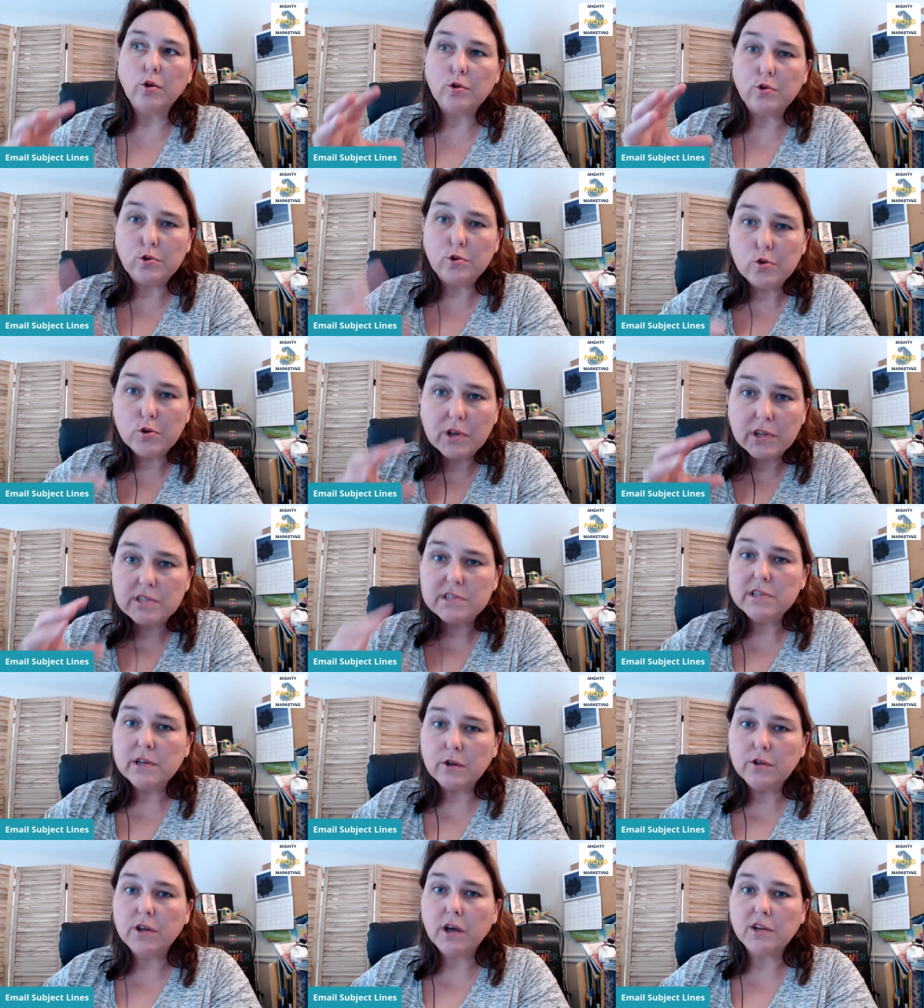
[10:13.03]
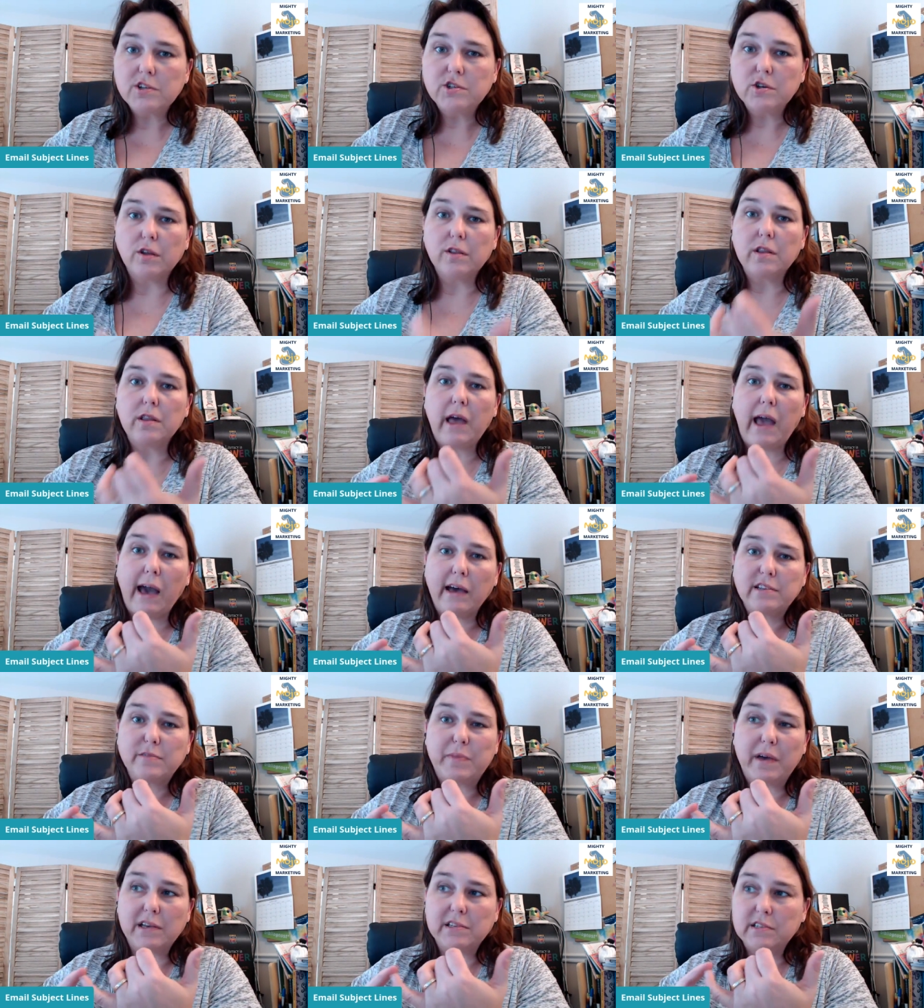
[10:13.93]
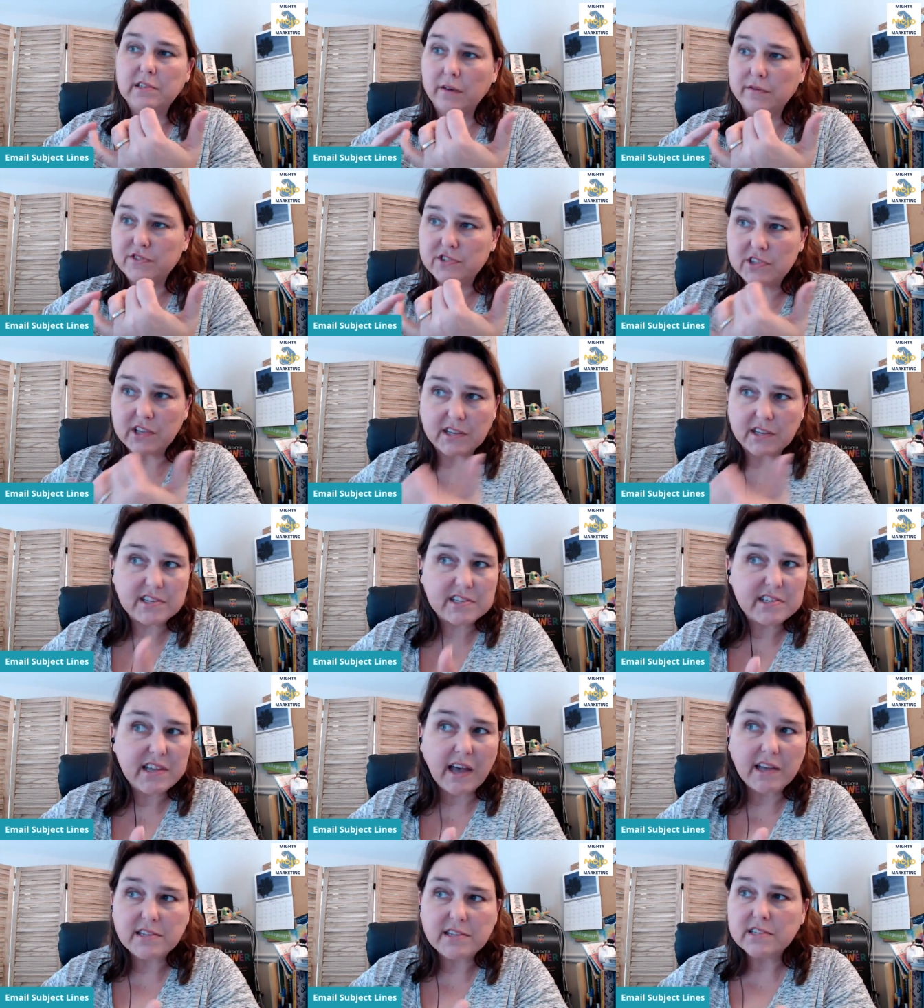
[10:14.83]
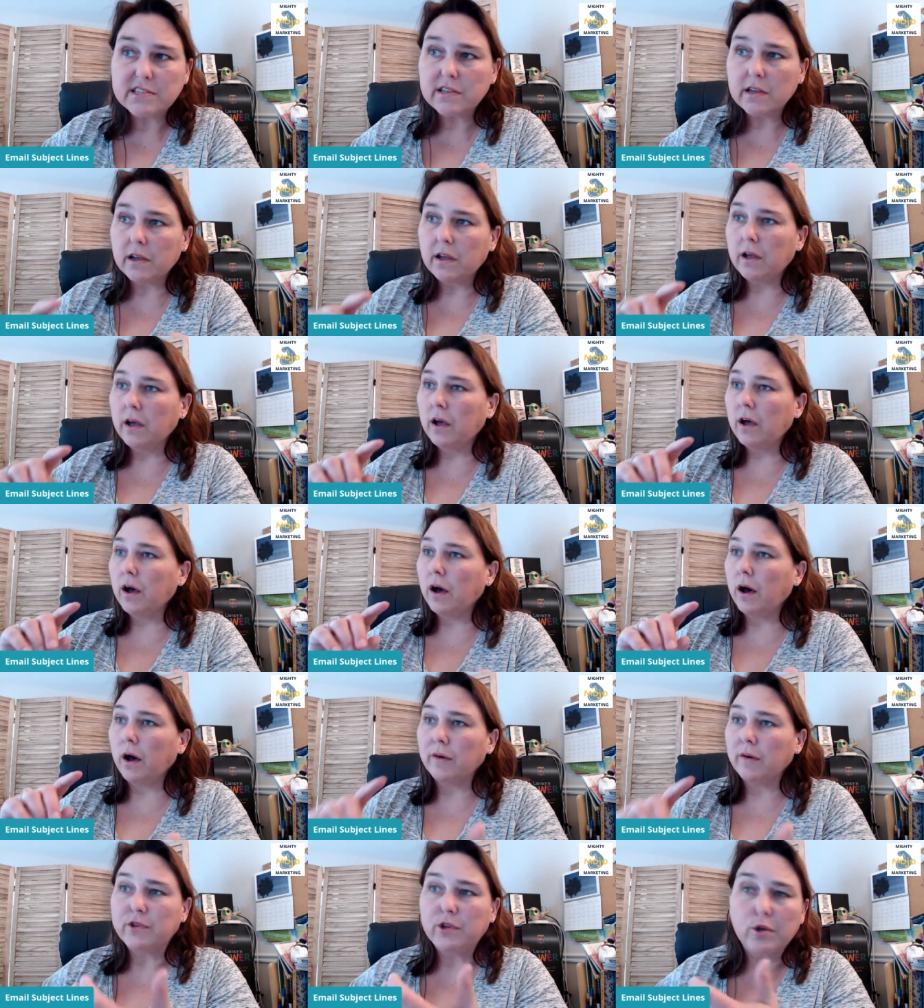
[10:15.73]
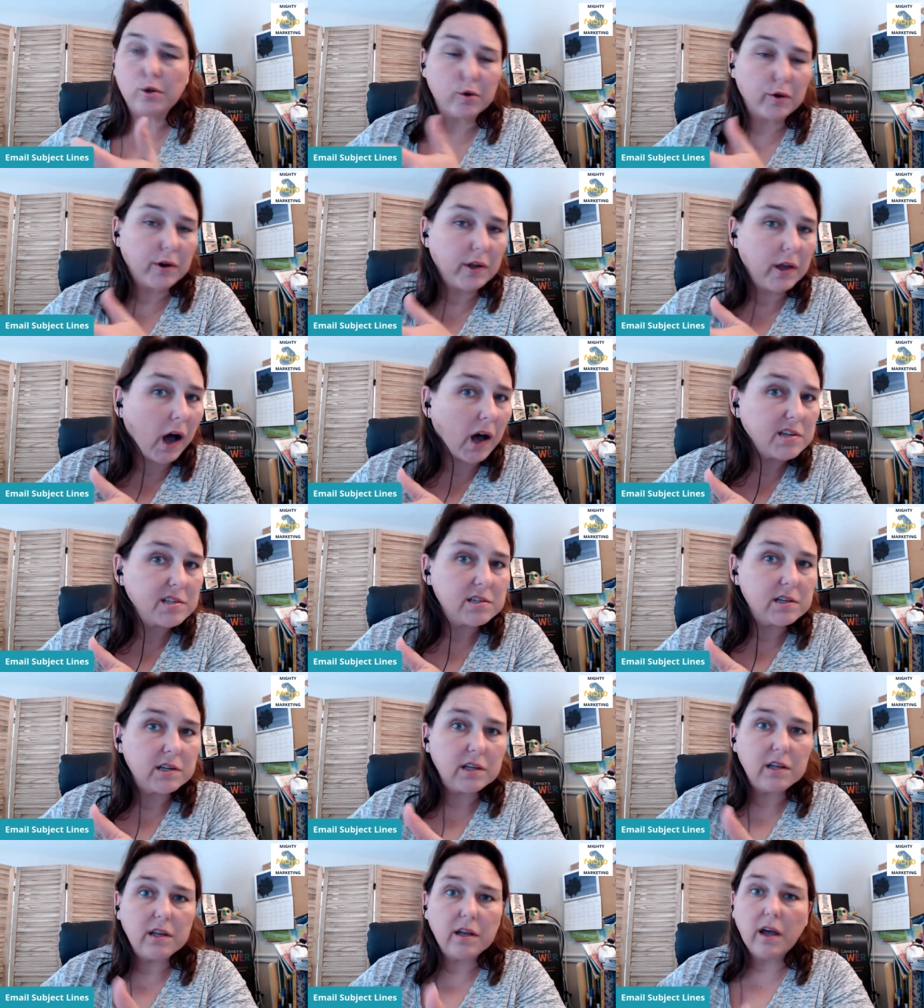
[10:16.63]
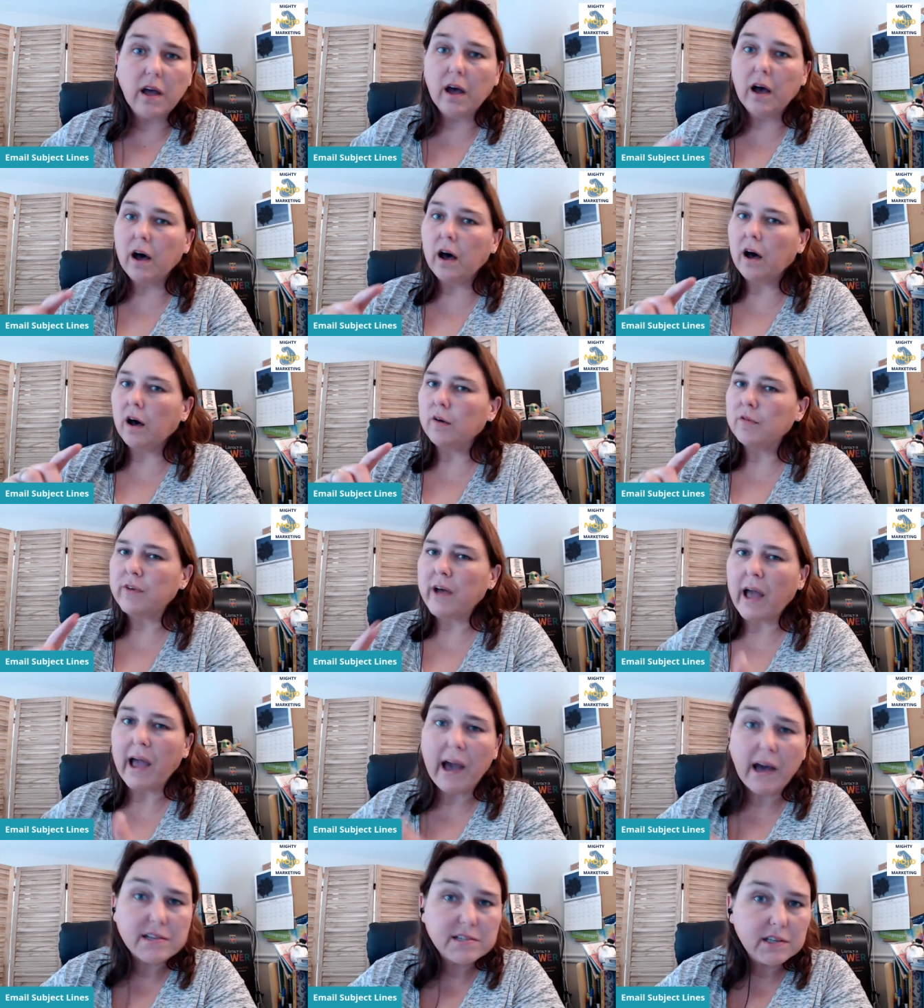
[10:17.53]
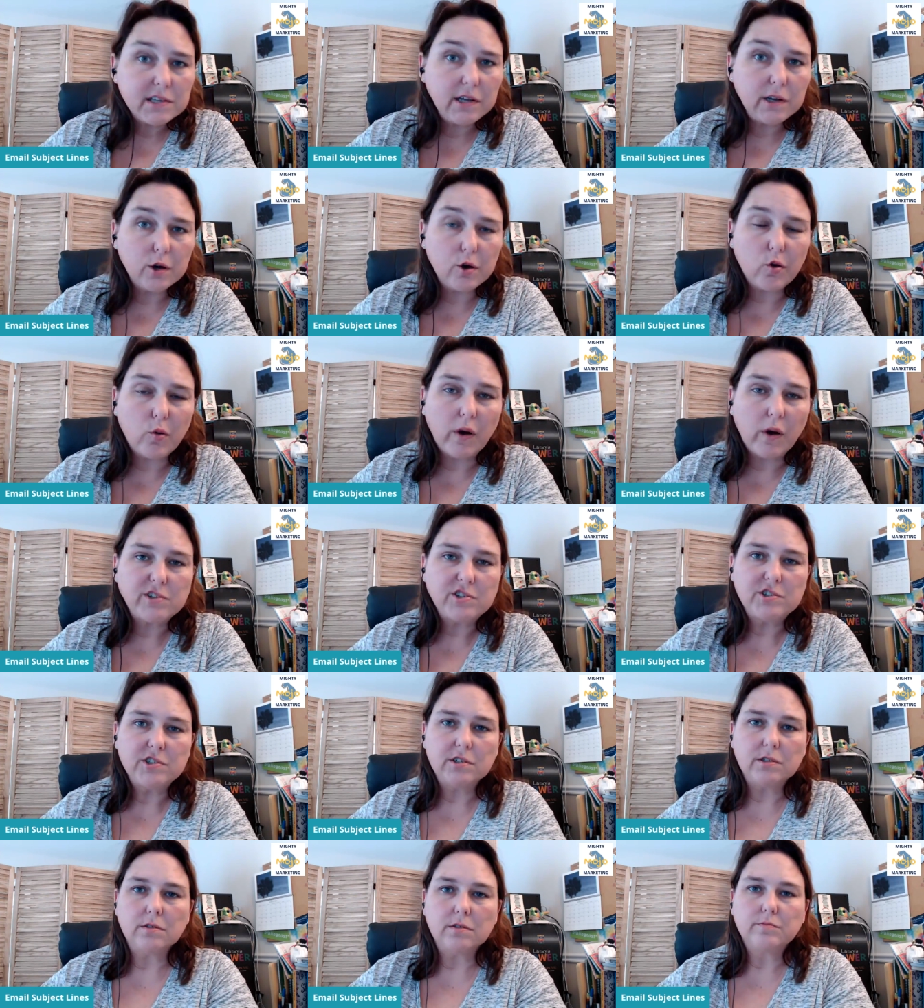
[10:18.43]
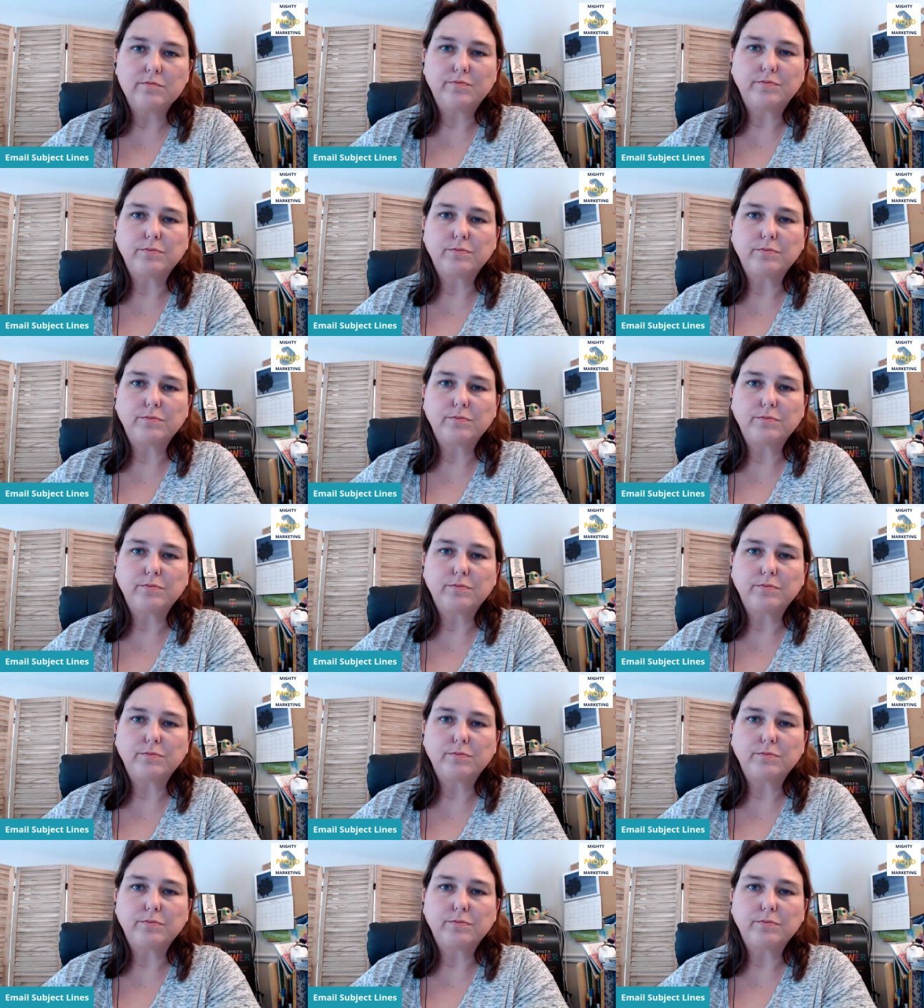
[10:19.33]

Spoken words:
you can still touch on aspects of success, of curiosity, of asking a question